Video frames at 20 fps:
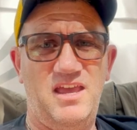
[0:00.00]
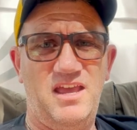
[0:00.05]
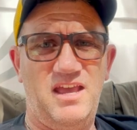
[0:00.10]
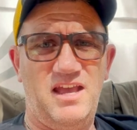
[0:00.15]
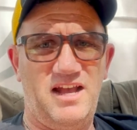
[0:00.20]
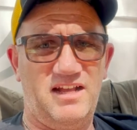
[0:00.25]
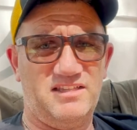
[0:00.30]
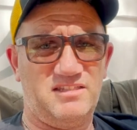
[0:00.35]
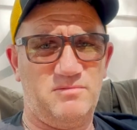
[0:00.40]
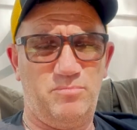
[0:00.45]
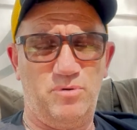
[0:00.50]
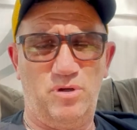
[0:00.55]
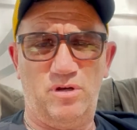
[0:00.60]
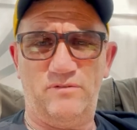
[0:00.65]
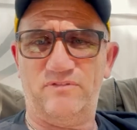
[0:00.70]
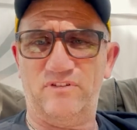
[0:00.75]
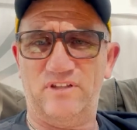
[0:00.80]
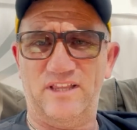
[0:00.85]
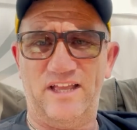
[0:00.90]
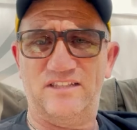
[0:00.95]
It's a
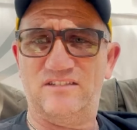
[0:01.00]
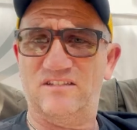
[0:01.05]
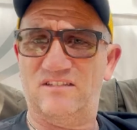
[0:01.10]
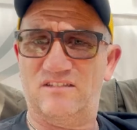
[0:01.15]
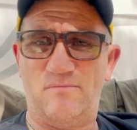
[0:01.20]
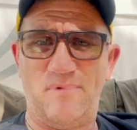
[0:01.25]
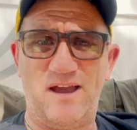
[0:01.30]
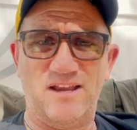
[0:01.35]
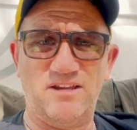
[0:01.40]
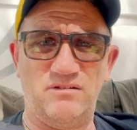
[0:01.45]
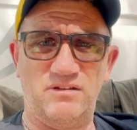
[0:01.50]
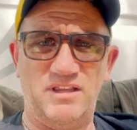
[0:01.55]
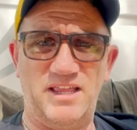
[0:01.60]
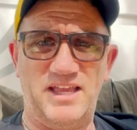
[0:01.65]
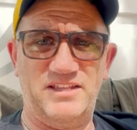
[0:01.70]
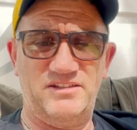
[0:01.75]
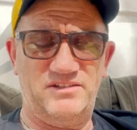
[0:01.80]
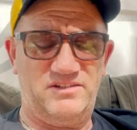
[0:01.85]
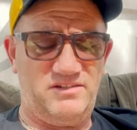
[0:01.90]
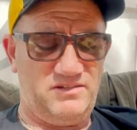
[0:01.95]
beautiful lens. It's a manual
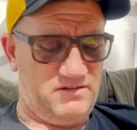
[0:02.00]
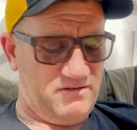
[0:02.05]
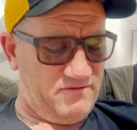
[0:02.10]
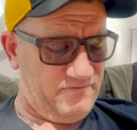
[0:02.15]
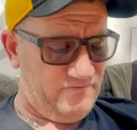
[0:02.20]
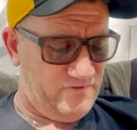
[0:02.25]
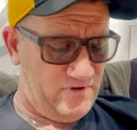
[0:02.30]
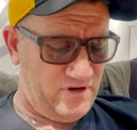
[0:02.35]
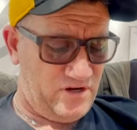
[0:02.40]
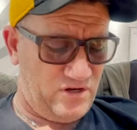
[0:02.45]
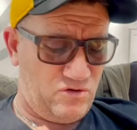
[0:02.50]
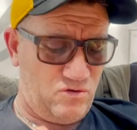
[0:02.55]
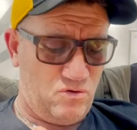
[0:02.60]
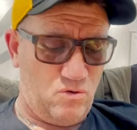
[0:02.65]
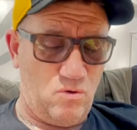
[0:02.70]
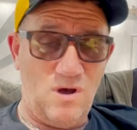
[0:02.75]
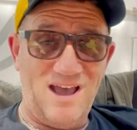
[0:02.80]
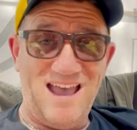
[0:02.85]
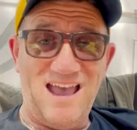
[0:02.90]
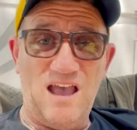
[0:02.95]
lens. Very cool.
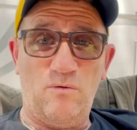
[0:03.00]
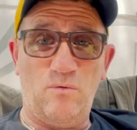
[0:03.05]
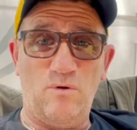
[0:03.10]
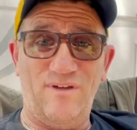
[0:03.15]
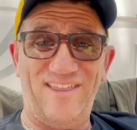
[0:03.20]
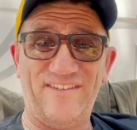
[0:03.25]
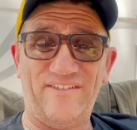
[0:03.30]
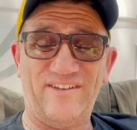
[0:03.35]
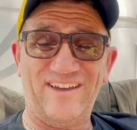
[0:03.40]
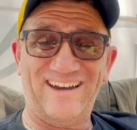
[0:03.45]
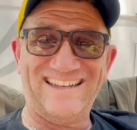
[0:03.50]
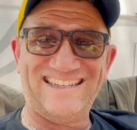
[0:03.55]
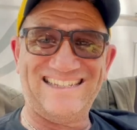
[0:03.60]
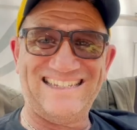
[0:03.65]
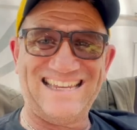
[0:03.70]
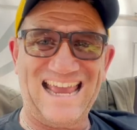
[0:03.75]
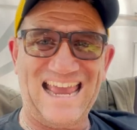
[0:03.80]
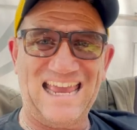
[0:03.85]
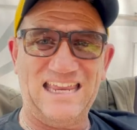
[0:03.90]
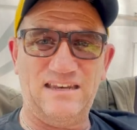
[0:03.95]
Well, they've got a
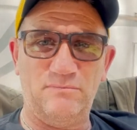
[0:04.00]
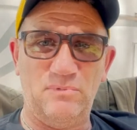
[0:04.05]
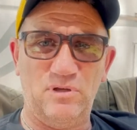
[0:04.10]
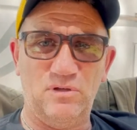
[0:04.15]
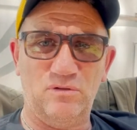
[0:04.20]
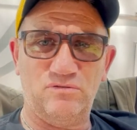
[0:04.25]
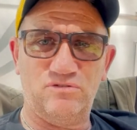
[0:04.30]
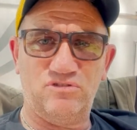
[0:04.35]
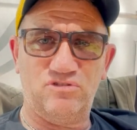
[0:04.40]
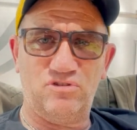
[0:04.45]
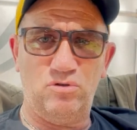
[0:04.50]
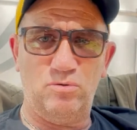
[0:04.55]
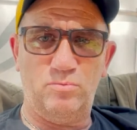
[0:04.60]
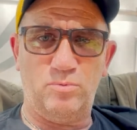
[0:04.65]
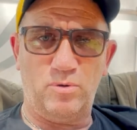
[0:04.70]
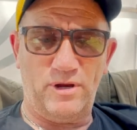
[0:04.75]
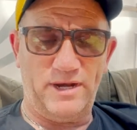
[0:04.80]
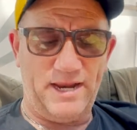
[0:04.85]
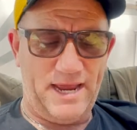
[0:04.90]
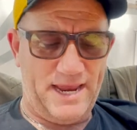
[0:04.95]
10mm
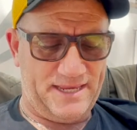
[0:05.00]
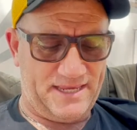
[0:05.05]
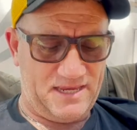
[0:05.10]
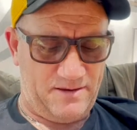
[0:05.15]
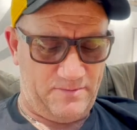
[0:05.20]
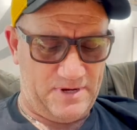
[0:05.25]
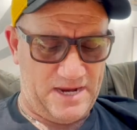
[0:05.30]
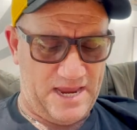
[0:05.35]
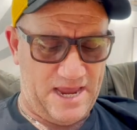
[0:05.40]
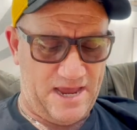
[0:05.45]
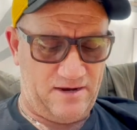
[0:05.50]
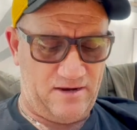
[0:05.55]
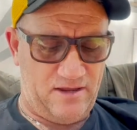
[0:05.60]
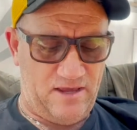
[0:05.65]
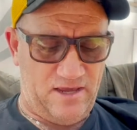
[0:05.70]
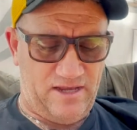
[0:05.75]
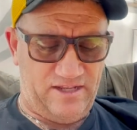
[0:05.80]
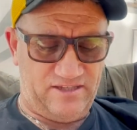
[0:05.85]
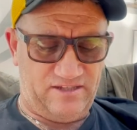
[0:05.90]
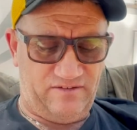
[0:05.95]
2.8 coming out.
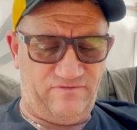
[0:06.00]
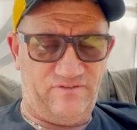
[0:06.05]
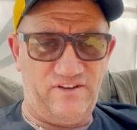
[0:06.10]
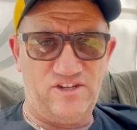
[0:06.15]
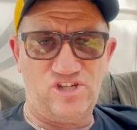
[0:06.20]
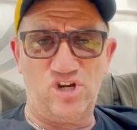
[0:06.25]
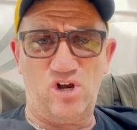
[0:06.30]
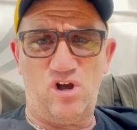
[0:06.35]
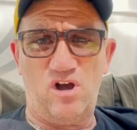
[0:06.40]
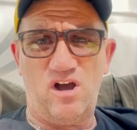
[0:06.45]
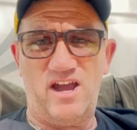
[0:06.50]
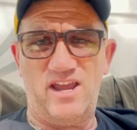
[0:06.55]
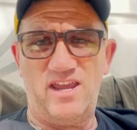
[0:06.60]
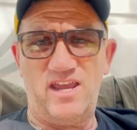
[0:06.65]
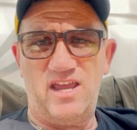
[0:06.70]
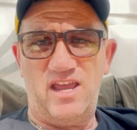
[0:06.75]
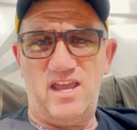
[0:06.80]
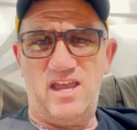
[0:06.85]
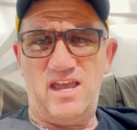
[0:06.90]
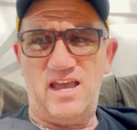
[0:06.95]
It's a fisheye.
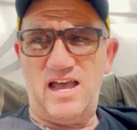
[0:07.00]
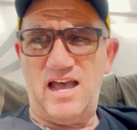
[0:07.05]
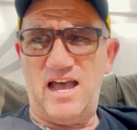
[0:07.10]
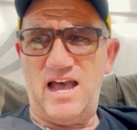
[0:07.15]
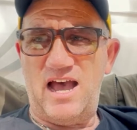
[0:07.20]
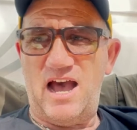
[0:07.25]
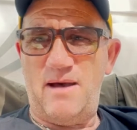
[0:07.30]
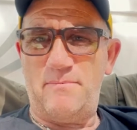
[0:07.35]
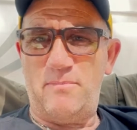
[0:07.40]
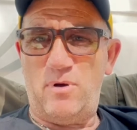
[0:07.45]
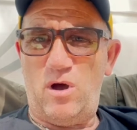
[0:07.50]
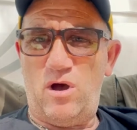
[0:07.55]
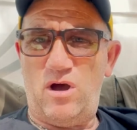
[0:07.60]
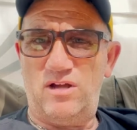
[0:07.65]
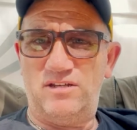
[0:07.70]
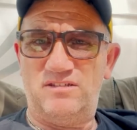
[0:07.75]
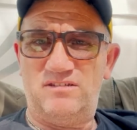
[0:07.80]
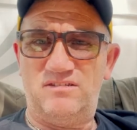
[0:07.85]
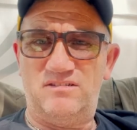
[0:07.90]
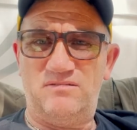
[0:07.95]

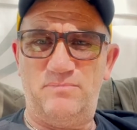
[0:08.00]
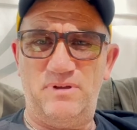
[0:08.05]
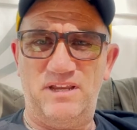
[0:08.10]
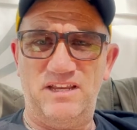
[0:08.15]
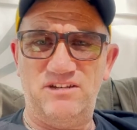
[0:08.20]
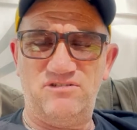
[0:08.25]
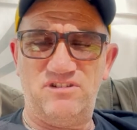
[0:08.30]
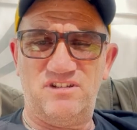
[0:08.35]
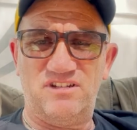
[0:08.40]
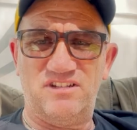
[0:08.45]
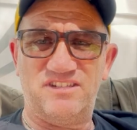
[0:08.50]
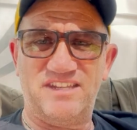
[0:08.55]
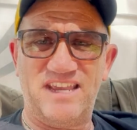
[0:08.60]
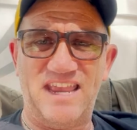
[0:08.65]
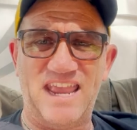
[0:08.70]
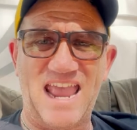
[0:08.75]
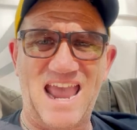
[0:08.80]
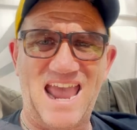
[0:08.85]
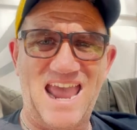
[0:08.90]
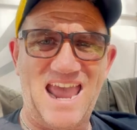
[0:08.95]
I'd be interested to
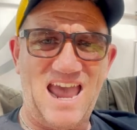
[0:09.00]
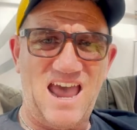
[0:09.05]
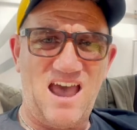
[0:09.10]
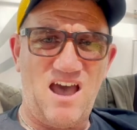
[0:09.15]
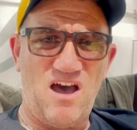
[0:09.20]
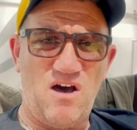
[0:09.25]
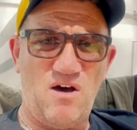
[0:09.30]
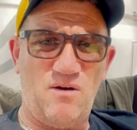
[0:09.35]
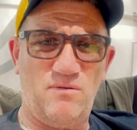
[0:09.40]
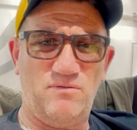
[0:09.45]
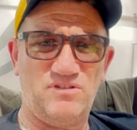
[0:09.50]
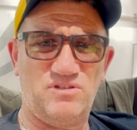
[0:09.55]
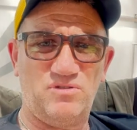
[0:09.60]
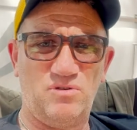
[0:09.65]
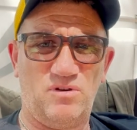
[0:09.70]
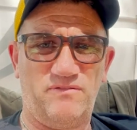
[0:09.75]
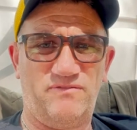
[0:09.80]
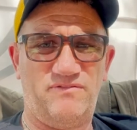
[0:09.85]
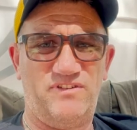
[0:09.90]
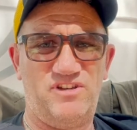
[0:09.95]
see how sort
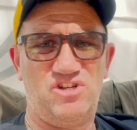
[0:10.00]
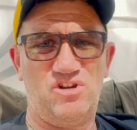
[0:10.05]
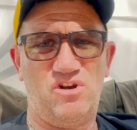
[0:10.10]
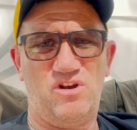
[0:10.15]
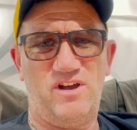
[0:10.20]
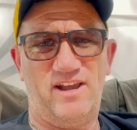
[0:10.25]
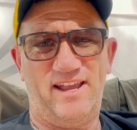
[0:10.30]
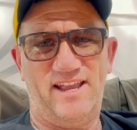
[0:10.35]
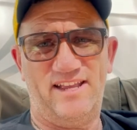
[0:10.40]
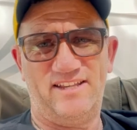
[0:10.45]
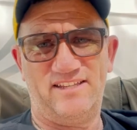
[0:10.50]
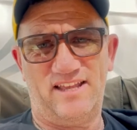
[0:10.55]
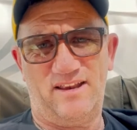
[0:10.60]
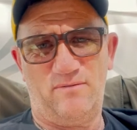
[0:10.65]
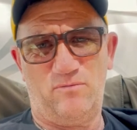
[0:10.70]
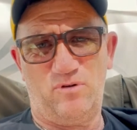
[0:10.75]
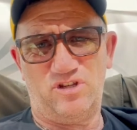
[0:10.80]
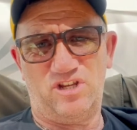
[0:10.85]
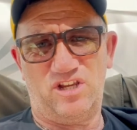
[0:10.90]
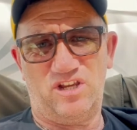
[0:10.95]
of fisheye is and
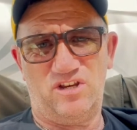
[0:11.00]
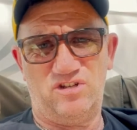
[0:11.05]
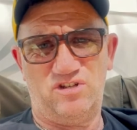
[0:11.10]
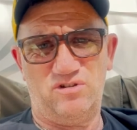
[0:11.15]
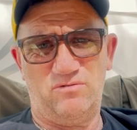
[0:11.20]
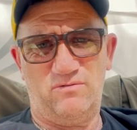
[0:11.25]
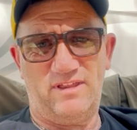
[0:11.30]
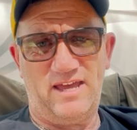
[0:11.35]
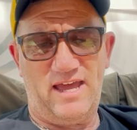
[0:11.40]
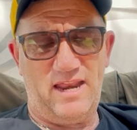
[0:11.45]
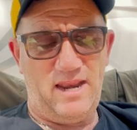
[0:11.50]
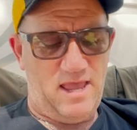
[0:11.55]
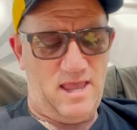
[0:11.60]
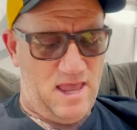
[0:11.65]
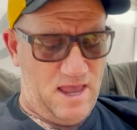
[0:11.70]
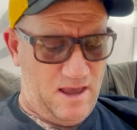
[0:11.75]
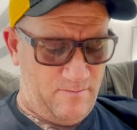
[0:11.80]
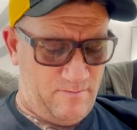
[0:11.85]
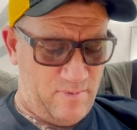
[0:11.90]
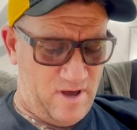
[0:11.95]
what you can do with it.
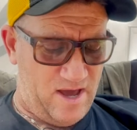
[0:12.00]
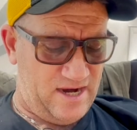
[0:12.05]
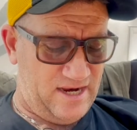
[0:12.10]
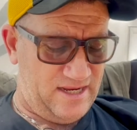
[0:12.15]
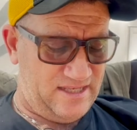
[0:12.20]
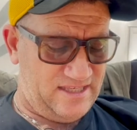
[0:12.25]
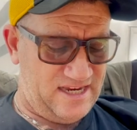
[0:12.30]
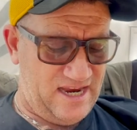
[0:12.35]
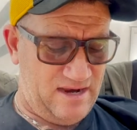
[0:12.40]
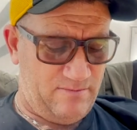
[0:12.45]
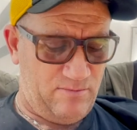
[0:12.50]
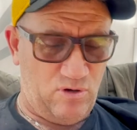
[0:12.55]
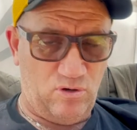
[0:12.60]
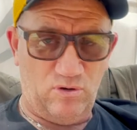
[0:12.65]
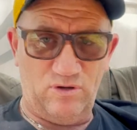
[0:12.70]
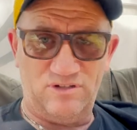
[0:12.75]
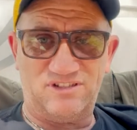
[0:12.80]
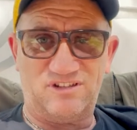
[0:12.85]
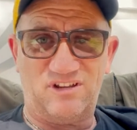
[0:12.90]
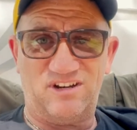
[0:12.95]
But a 10mm,
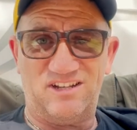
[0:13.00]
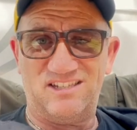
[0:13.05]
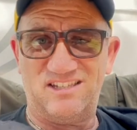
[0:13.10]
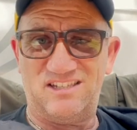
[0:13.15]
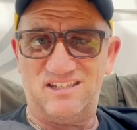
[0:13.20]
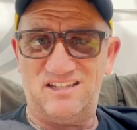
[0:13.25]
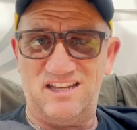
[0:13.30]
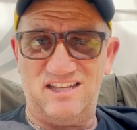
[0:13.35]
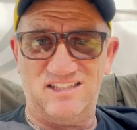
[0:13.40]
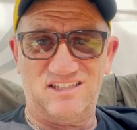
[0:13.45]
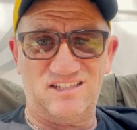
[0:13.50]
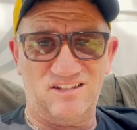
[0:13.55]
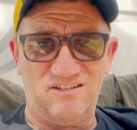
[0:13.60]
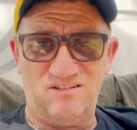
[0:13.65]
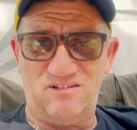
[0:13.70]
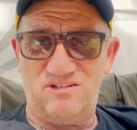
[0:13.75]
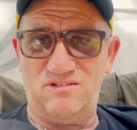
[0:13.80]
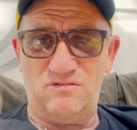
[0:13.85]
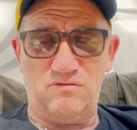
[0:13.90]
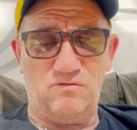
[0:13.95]
it's a
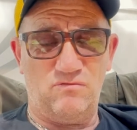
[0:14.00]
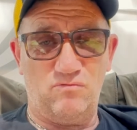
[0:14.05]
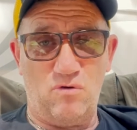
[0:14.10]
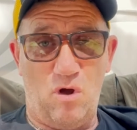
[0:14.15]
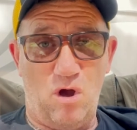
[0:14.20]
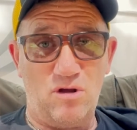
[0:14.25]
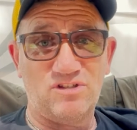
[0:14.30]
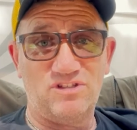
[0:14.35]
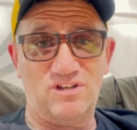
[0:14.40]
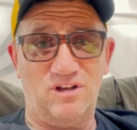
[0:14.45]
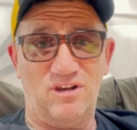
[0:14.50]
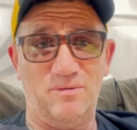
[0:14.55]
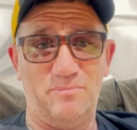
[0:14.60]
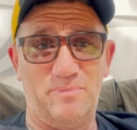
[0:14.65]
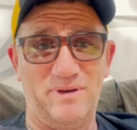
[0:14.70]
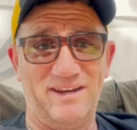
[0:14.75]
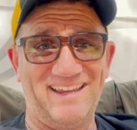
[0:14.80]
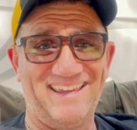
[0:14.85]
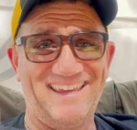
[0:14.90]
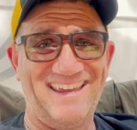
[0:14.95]
rock solid bit
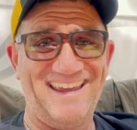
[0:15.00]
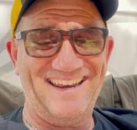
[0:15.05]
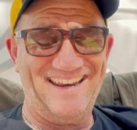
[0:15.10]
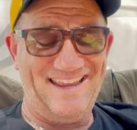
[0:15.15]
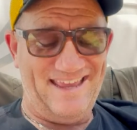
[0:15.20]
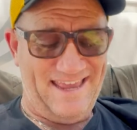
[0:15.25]
of kit.